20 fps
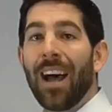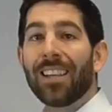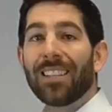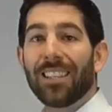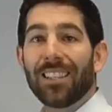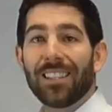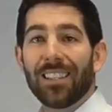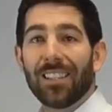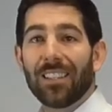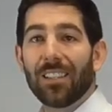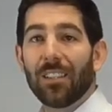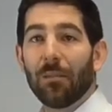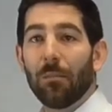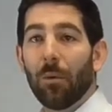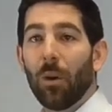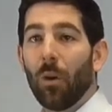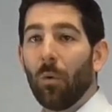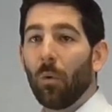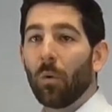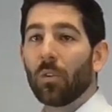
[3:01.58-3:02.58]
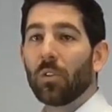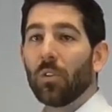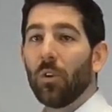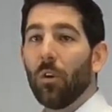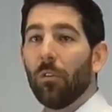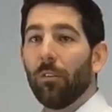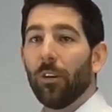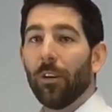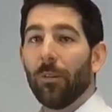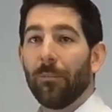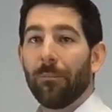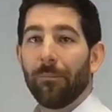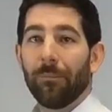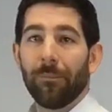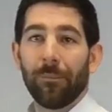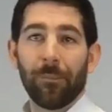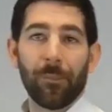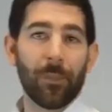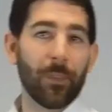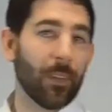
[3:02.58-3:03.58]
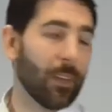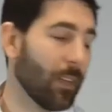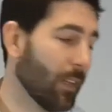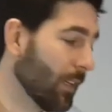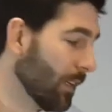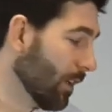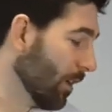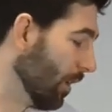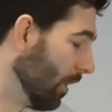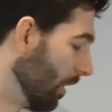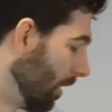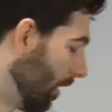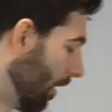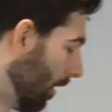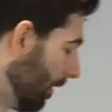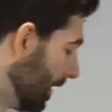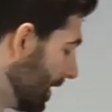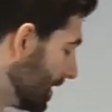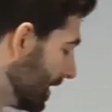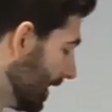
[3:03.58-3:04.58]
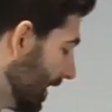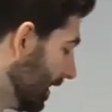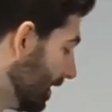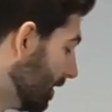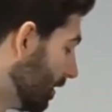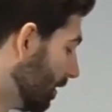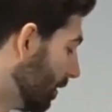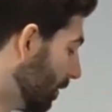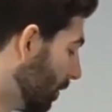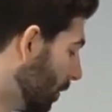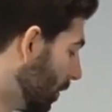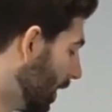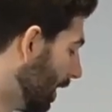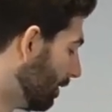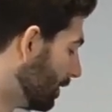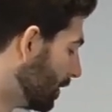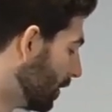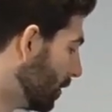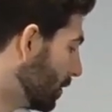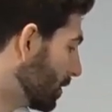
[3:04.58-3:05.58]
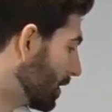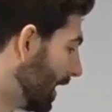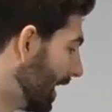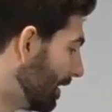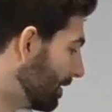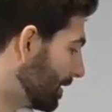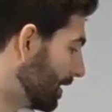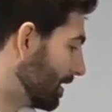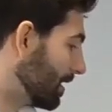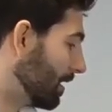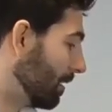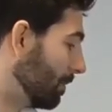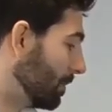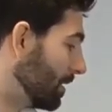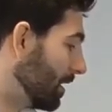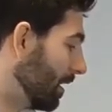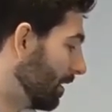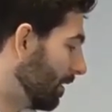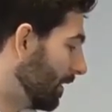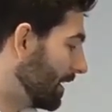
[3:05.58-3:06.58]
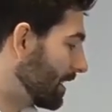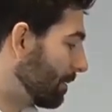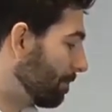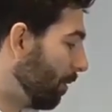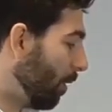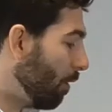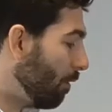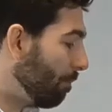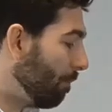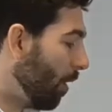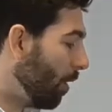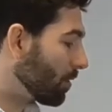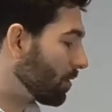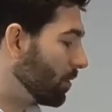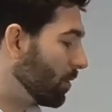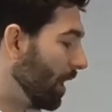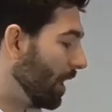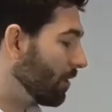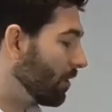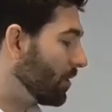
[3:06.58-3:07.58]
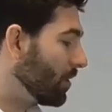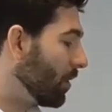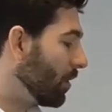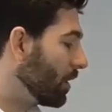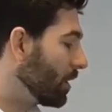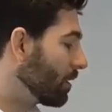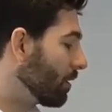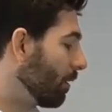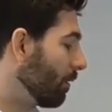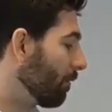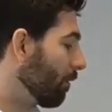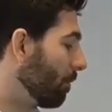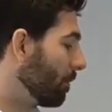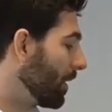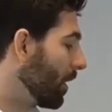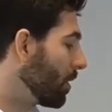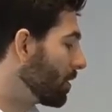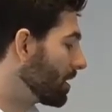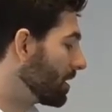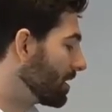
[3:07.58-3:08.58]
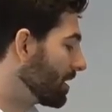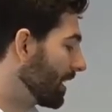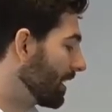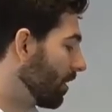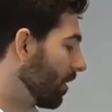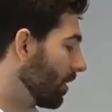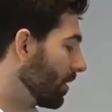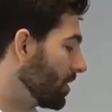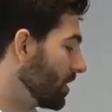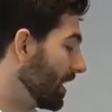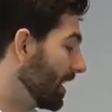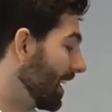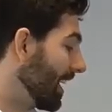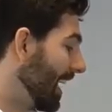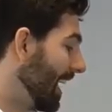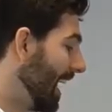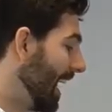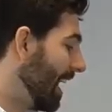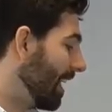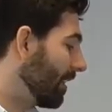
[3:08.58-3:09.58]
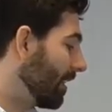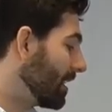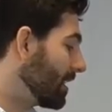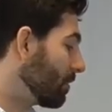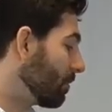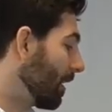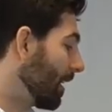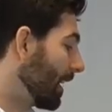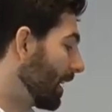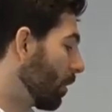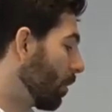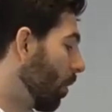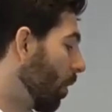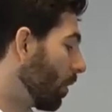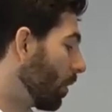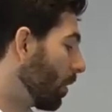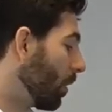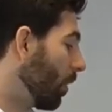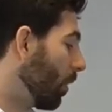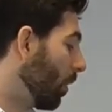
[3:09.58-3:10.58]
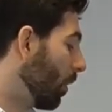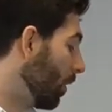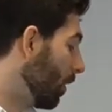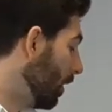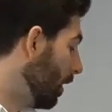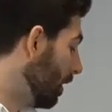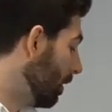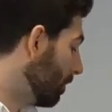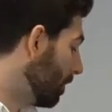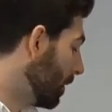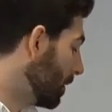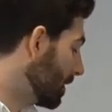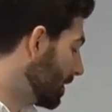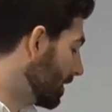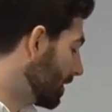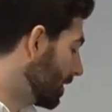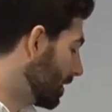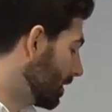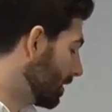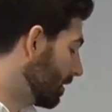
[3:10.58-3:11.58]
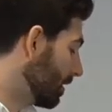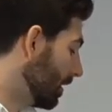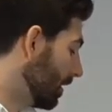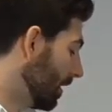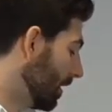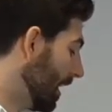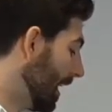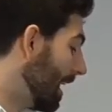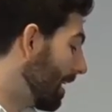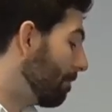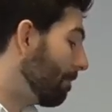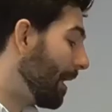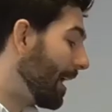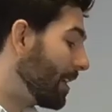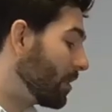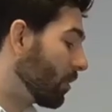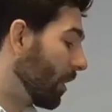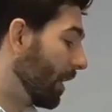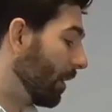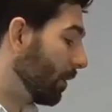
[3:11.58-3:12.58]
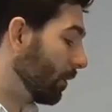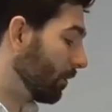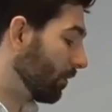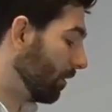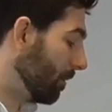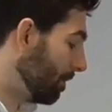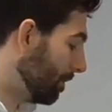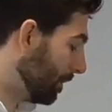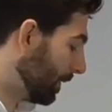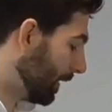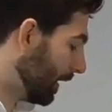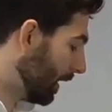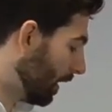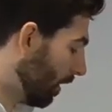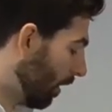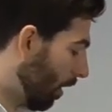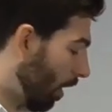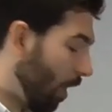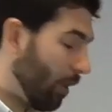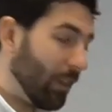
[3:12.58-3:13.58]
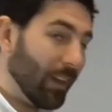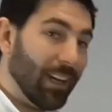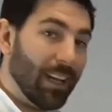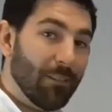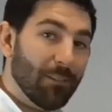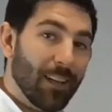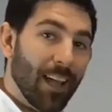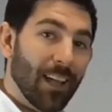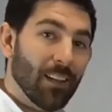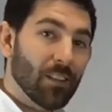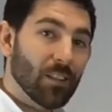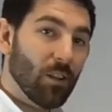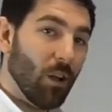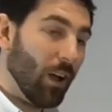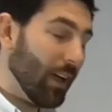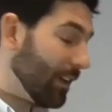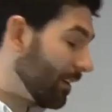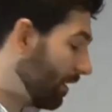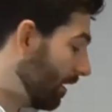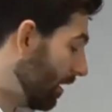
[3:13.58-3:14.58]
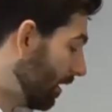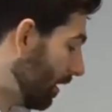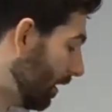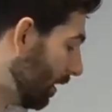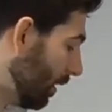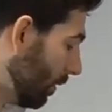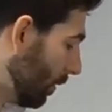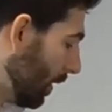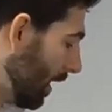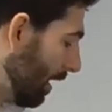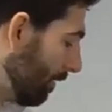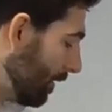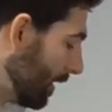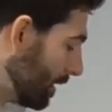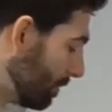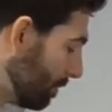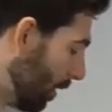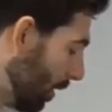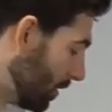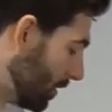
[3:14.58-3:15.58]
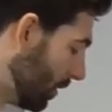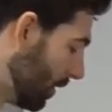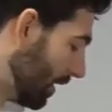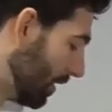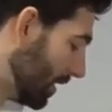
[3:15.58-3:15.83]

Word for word: master system or server. On this end we have 2 slave systems. These are both POP 200 units from Neosis Technology, and these are running quad-core processors, Atom Bay Trails. On the left-hand side, we have this POC